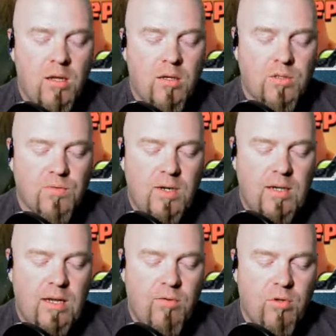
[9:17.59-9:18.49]
because right
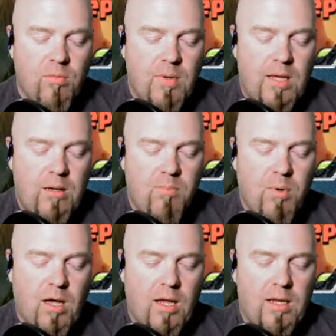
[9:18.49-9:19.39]
now your main
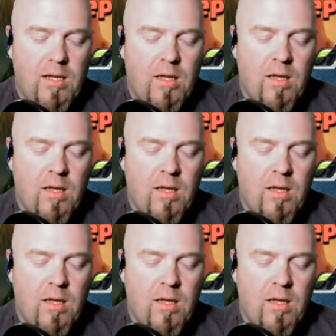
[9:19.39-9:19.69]
body